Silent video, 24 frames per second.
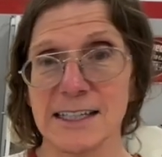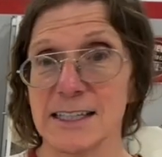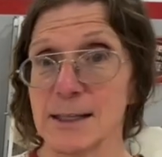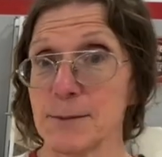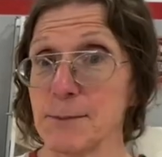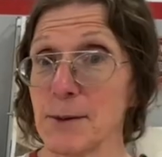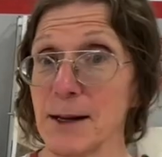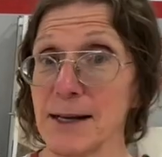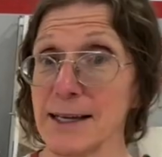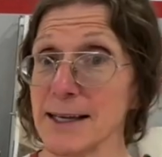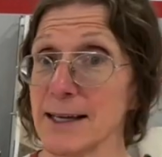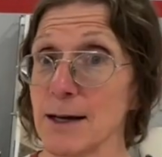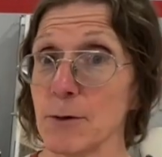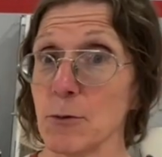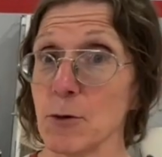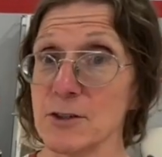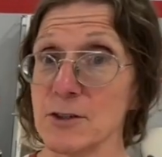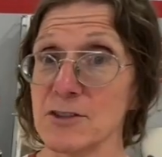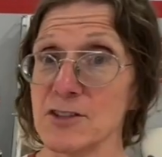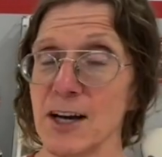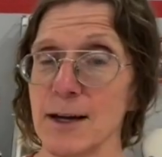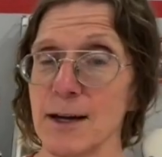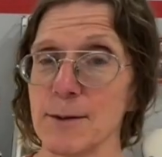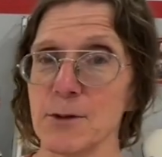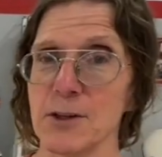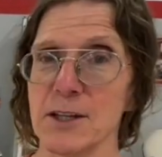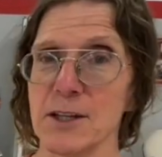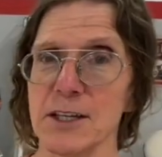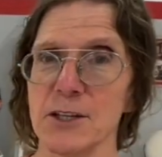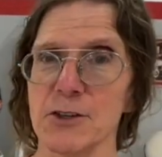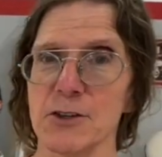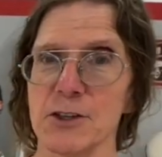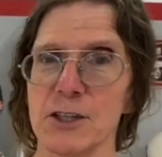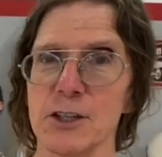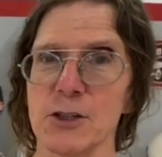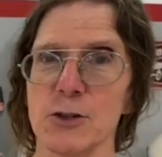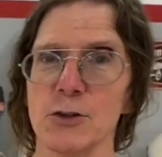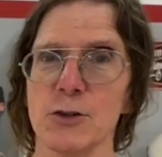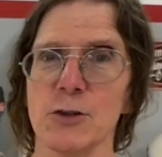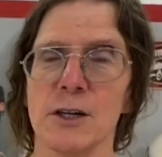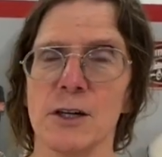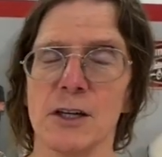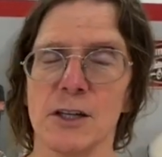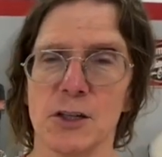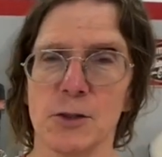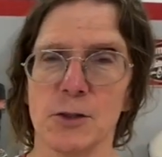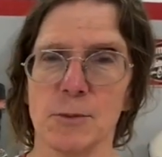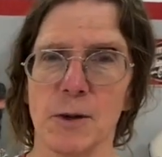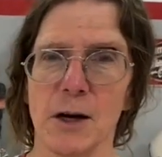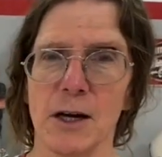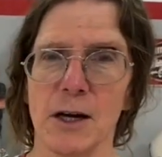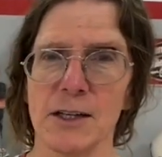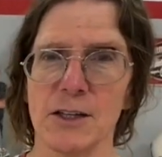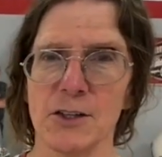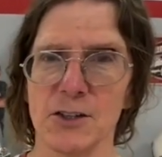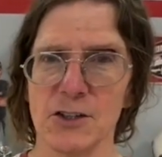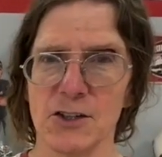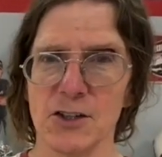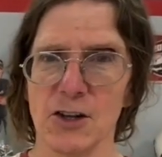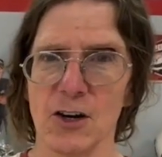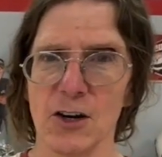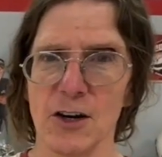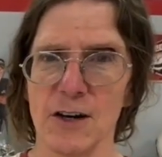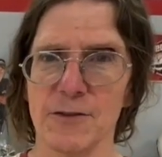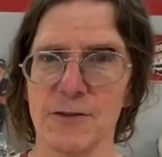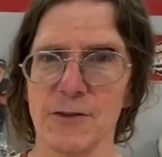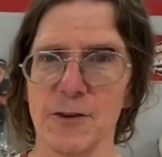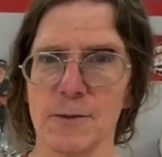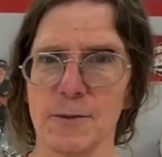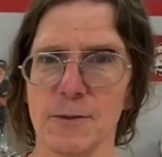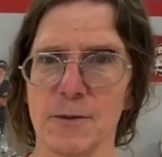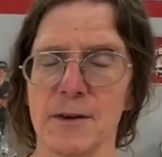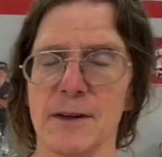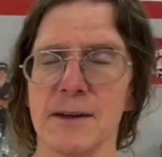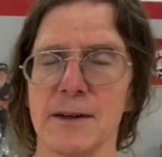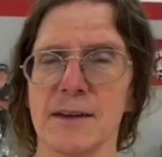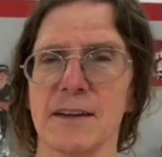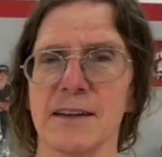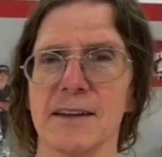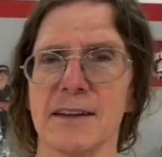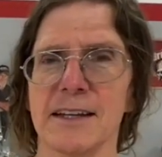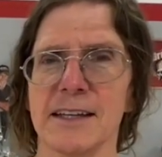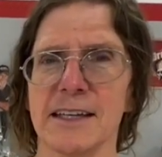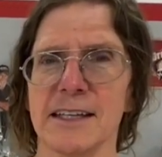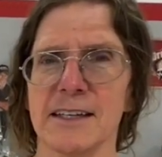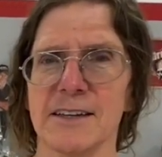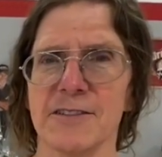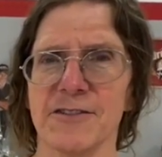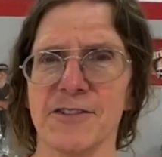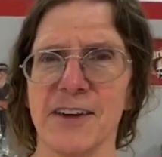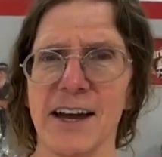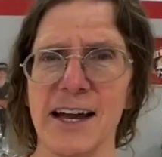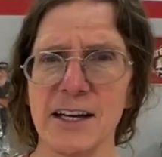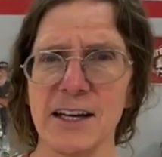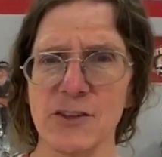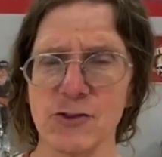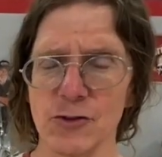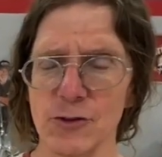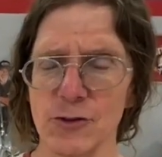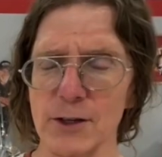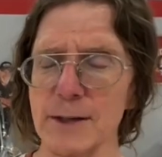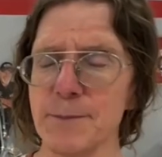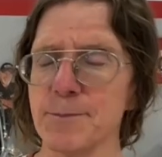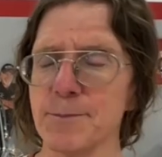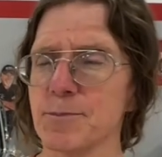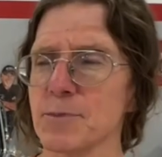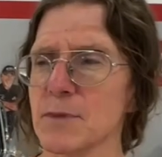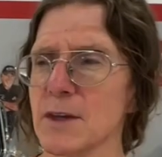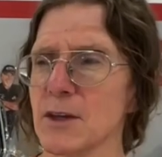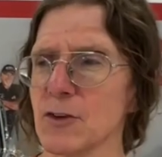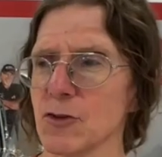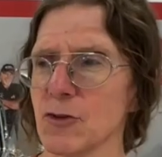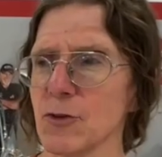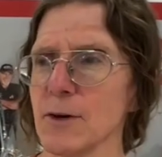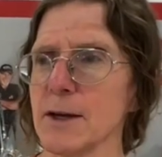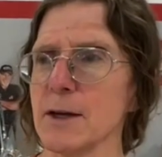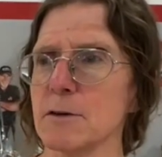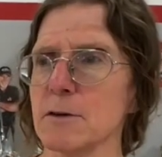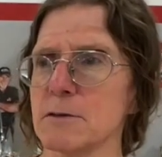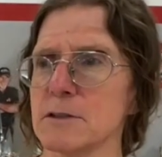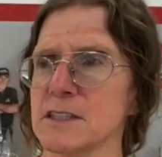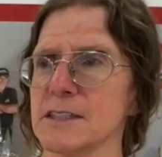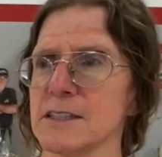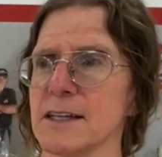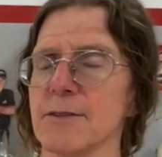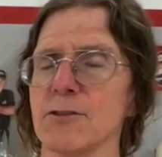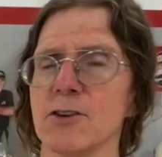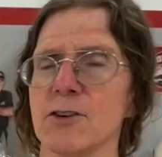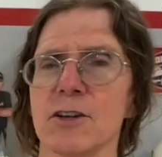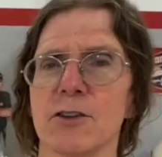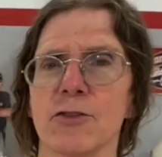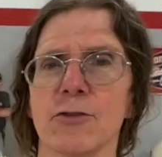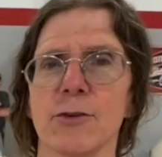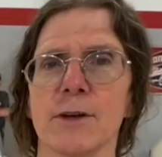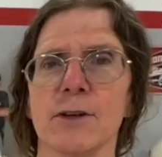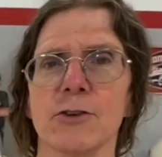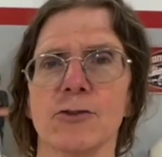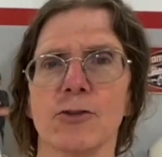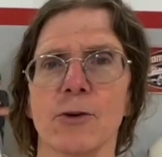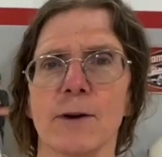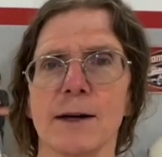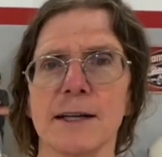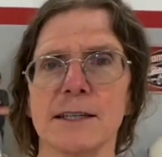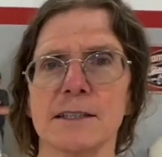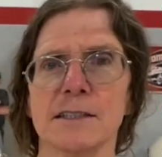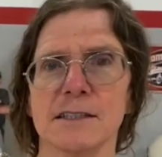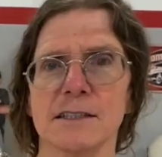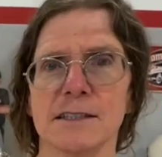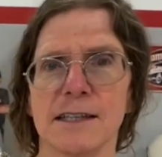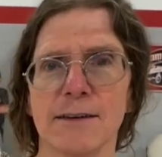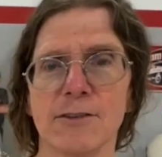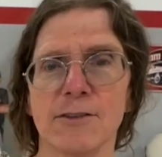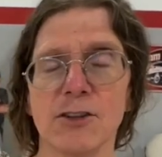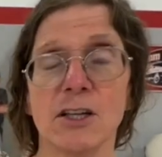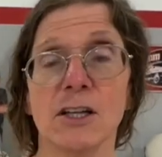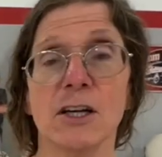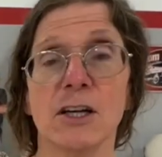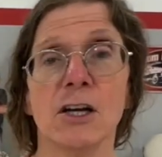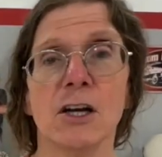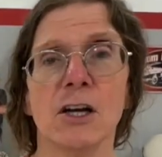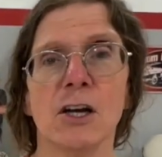depending on what time of the year you, you bought your car from the, the uh, factory, 307 or 327,